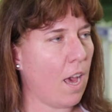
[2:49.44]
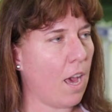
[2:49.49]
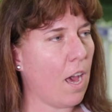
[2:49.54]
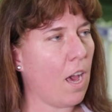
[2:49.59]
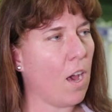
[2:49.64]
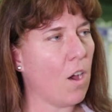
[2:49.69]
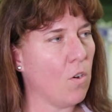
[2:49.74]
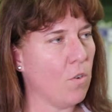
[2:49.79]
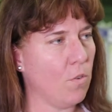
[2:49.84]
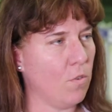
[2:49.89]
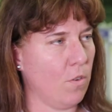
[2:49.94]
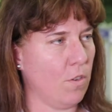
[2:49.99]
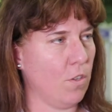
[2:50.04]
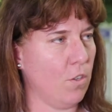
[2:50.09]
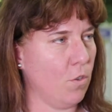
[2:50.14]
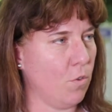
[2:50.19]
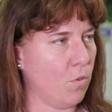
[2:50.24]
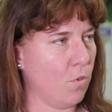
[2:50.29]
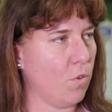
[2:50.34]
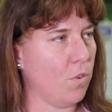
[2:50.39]
how
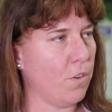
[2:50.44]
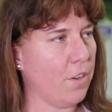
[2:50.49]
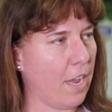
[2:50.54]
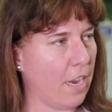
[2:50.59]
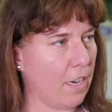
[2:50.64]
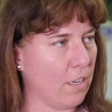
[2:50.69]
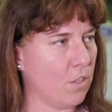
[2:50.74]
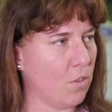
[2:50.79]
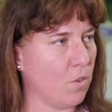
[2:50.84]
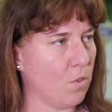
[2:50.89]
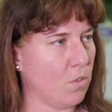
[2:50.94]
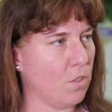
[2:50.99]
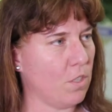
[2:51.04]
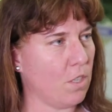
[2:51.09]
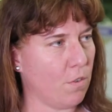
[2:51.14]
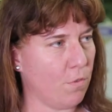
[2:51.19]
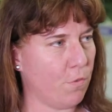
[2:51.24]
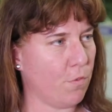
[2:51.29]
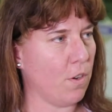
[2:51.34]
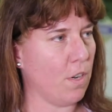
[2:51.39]
you connect those
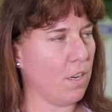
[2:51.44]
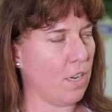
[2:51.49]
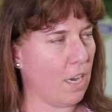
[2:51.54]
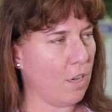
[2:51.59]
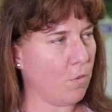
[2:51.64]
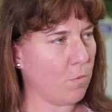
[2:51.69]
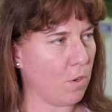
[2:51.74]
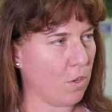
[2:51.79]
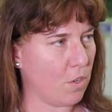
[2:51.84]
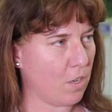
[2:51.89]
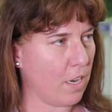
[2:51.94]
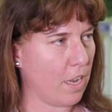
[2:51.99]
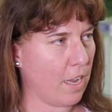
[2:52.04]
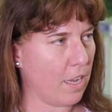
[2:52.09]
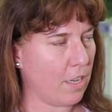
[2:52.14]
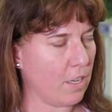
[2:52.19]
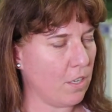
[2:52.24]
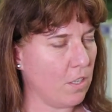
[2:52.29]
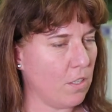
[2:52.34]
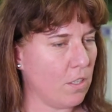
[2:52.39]
different network
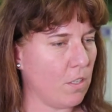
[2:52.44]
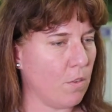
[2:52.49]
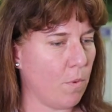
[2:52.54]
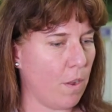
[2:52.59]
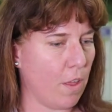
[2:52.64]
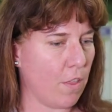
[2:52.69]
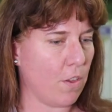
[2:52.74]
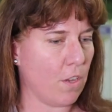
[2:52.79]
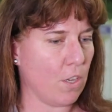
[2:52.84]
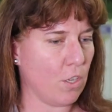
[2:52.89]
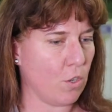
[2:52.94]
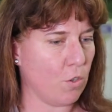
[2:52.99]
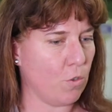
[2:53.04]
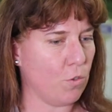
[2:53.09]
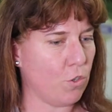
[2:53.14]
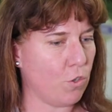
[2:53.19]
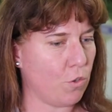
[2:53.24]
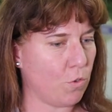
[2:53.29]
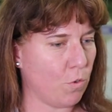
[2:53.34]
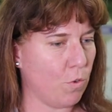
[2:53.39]
layers, whether
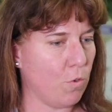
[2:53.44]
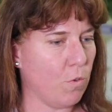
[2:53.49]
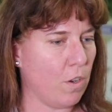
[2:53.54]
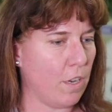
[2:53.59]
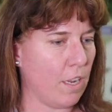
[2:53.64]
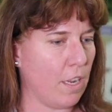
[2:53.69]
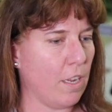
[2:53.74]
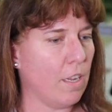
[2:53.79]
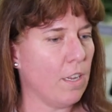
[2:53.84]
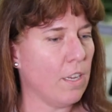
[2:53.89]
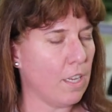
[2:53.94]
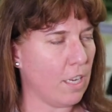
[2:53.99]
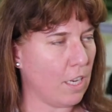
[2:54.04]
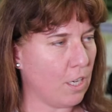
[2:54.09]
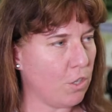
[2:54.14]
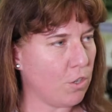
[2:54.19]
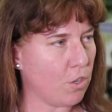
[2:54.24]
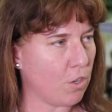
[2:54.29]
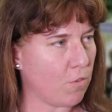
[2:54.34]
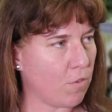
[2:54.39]
you truly
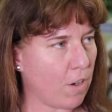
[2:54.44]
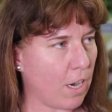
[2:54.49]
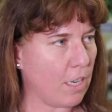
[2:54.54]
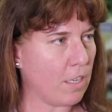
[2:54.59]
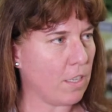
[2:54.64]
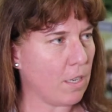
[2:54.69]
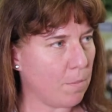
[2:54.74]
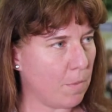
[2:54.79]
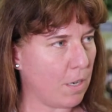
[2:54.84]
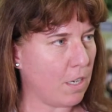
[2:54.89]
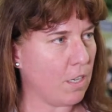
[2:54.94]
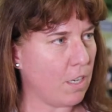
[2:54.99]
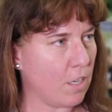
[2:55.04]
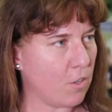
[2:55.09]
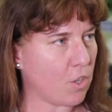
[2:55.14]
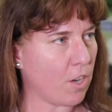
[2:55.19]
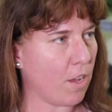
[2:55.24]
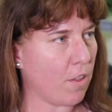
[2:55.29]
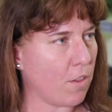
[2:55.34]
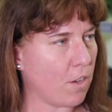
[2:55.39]
integrate them in
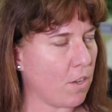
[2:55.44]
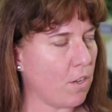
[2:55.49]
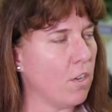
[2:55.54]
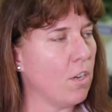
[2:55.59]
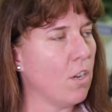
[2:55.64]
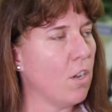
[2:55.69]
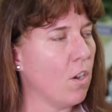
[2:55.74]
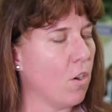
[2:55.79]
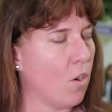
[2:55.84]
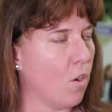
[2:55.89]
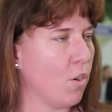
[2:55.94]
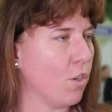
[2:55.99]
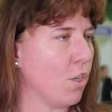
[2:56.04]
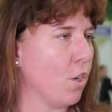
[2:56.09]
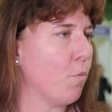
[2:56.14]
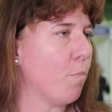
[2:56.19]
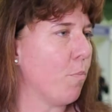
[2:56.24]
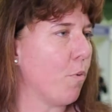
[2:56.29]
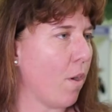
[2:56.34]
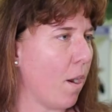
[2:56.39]
each other, or
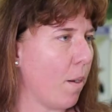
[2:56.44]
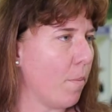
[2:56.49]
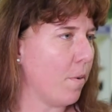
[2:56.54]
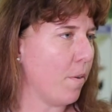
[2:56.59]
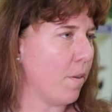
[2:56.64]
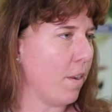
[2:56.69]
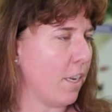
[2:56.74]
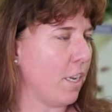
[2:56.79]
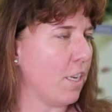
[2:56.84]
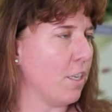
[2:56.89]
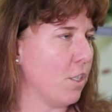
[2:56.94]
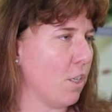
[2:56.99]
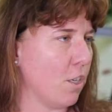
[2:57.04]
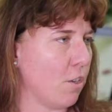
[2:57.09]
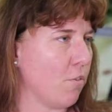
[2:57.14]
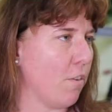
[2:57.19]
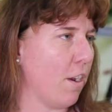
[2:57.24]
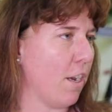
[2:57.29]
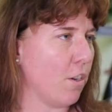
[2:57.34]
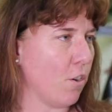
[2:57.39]
you probably
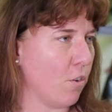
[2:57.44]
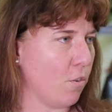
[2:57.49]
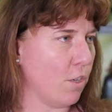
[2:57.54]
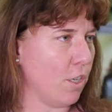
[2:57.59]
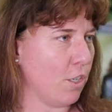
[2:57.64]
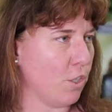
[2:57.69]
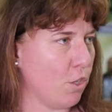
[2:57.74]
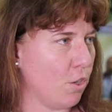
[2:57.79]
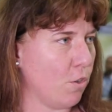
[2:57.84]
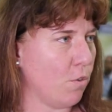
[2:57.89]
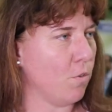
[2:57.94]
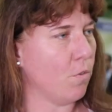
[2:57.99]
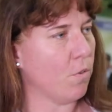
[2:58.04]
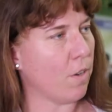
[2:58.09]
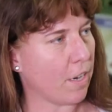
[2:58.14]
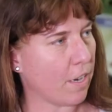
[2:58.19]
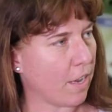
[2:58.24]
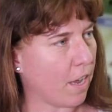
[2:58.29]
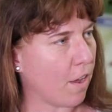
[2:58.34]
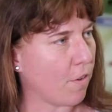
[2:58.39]
integrate only two
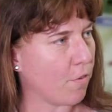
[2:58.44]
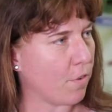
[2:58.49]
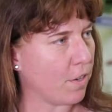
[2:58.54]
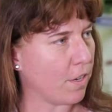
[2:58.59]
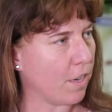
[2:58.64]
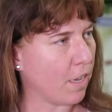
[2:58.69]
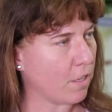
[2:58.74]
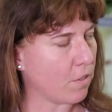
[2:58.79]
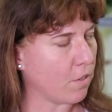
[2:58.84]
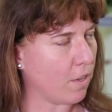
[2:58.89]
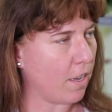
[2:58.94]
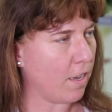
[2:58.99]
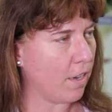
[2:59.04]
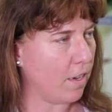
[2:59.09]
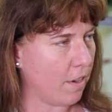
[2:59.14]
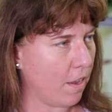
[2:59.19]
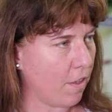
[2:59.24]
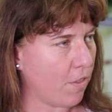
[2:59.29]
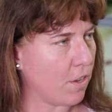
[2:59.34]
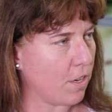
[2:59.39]
and have
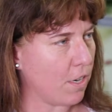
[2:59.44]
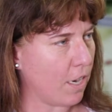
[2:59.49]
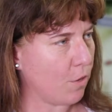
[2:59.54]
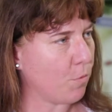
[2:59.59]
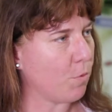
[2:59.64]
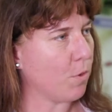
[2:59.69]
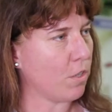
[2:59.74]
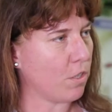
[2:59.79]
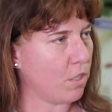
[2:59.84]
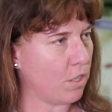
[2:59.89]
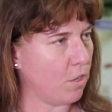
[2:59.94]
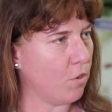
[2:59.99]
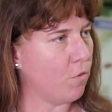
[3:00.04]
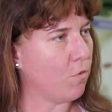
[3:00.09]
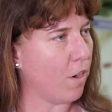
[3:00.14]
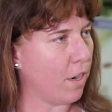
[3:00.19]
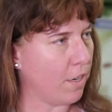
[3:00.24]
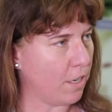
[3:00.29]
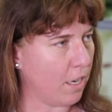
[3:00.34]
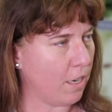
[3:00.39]
another network still
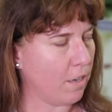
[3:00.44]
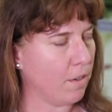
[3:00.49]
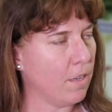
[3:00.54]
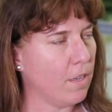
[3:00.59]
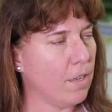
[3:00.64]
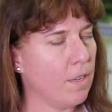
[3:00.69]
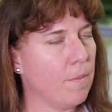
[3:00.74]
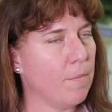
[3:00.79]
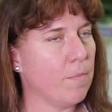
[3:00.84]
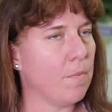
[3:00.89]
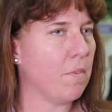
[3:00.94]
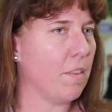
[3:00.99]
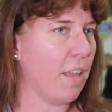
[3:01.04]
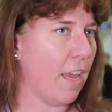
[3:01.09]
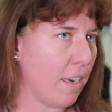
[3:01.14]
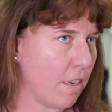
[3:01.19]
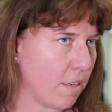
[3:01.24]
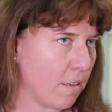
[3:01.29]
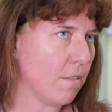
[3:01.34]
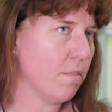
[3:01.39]
running.
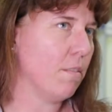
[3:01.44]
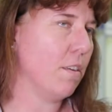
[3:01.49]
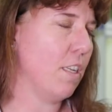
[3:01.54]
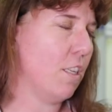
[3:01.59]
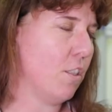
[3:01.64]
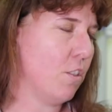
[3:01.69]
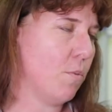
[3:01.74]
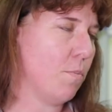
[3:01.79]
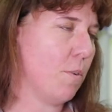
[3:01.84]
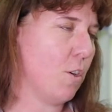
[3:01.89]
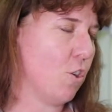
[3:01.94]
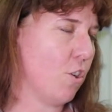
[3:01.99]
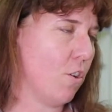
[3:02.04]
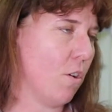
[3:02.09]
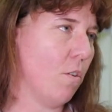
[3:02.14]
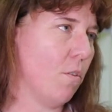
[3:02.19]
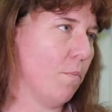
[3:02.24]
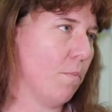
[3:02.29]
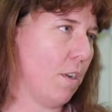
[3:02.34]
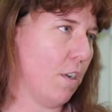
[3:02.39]
That needs to be
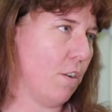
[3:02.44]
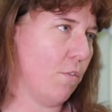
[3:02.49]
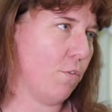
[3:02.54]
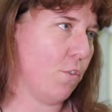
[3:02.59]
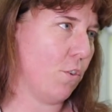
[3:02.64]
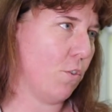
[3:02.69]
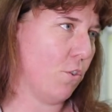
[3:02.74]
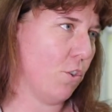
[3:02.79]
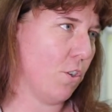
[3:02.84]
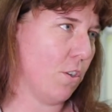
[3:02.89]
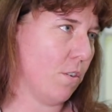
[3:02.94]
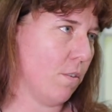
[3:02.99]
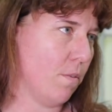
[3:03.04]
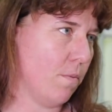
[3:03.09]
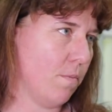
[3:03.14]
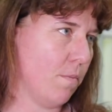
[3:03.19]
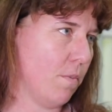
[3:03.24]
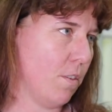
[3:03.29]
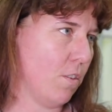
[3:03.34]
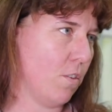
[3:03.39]
shown by the future.
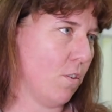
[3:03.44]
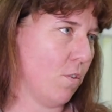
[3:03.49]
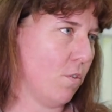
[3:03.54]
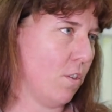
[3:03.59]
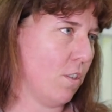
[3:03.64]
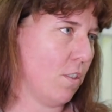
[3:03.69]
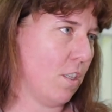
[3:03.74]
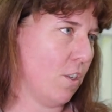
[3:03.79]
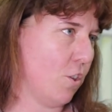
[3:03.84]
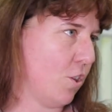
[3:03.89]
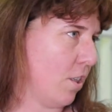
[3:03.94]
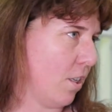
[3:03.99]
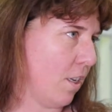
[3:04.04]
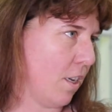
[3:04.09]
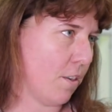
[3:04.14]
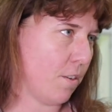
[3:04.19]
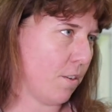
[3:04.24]
There's no decision